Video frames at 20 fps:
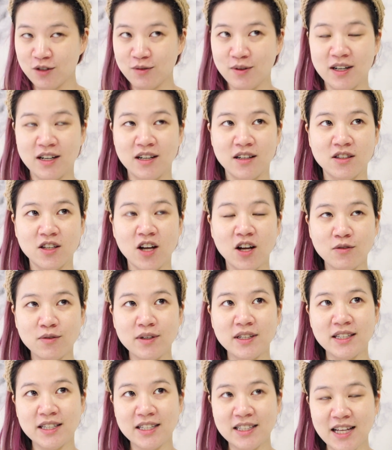Well, not
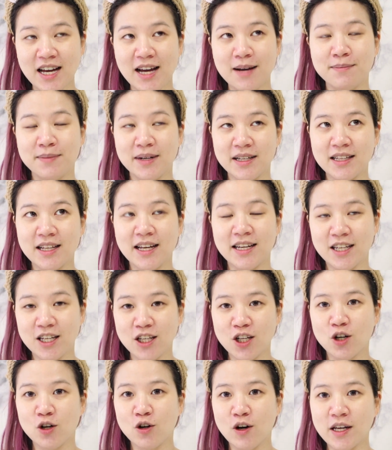really glam, but like,
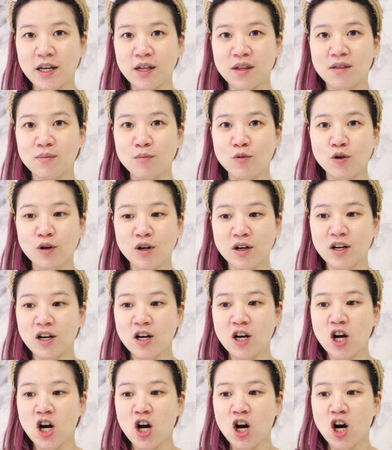you know, I guess more
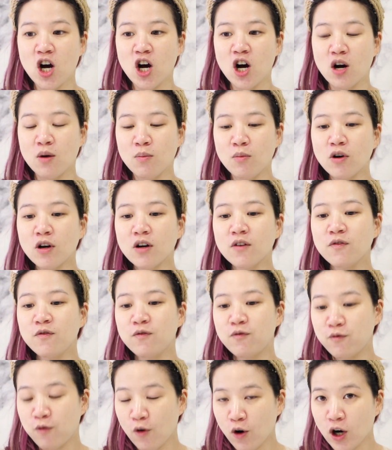
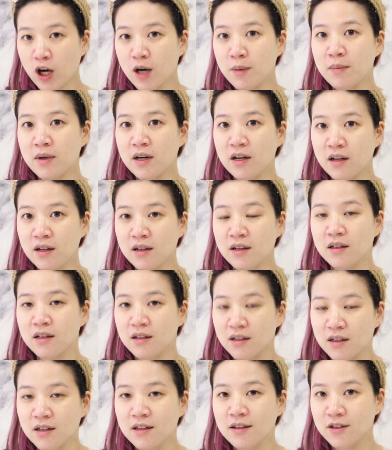
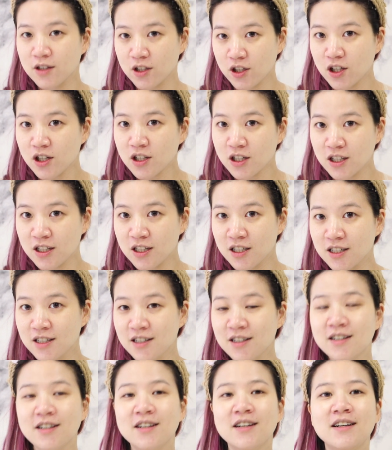formal look
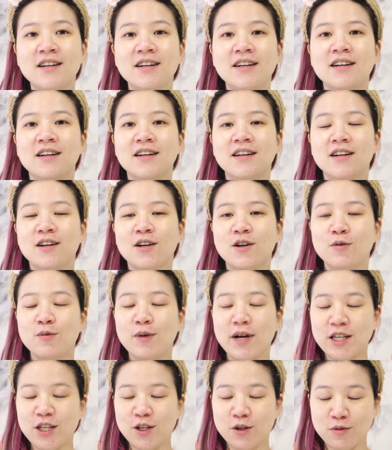
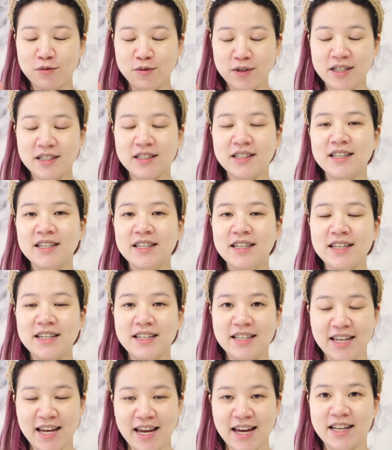when you really
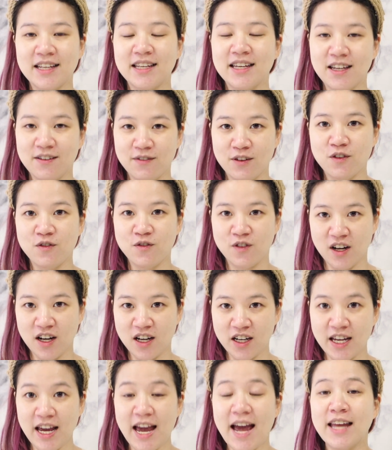can't give a f
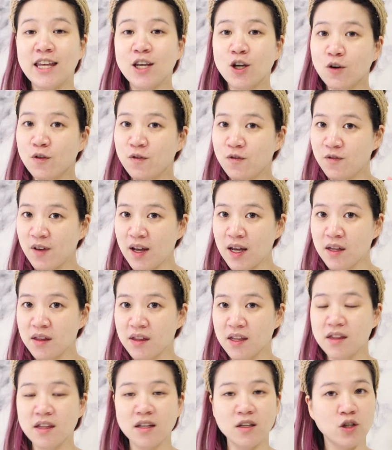and your
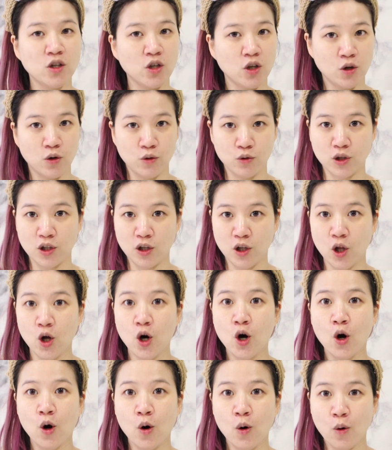face is a total
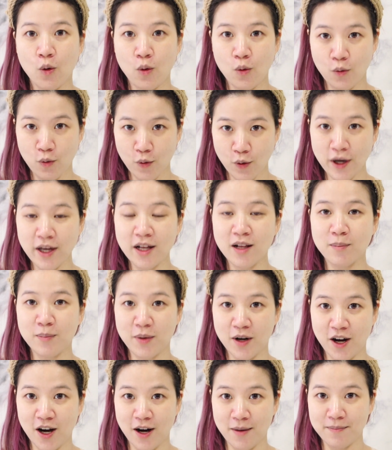oil
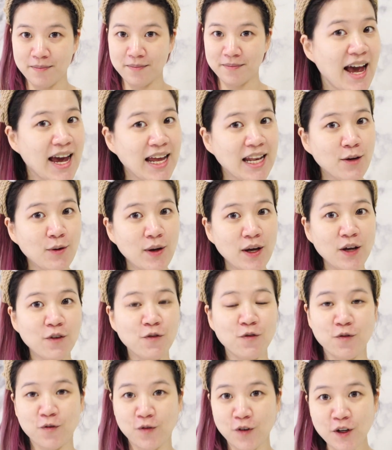bomb.
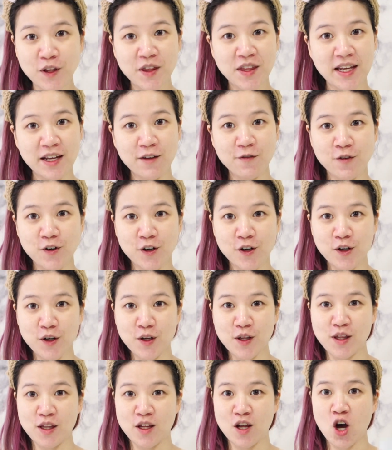Anyway, first thing
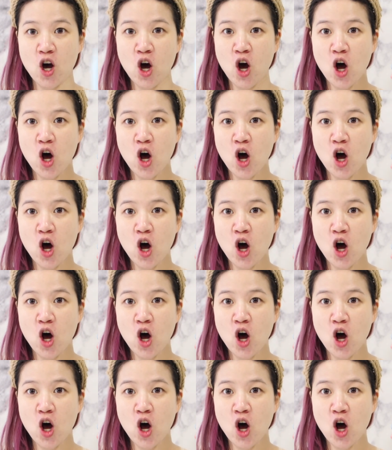first,